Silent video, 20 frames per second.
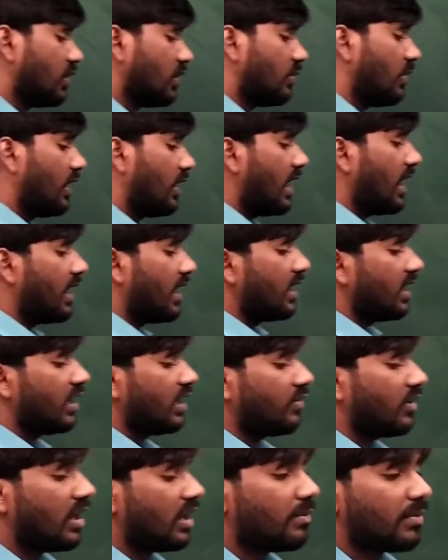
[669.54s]
it will
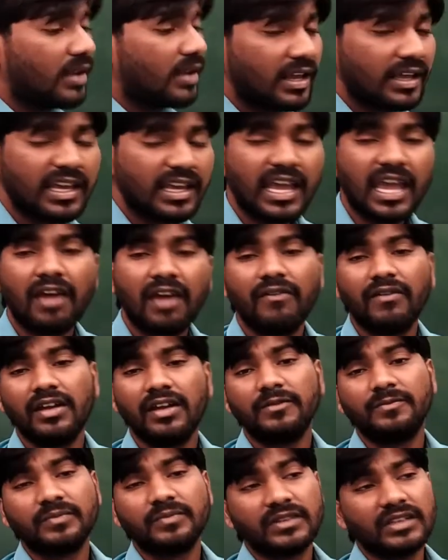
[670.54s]
appear like a
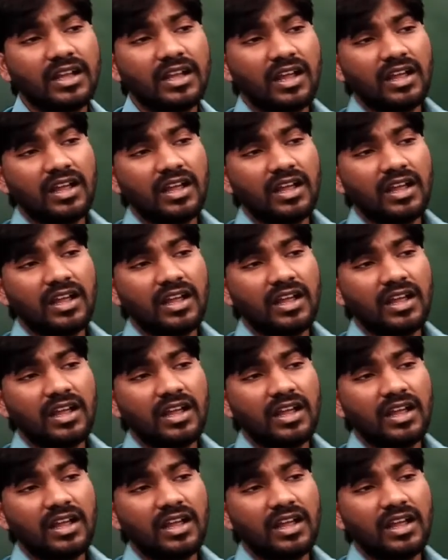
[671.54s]
heaven.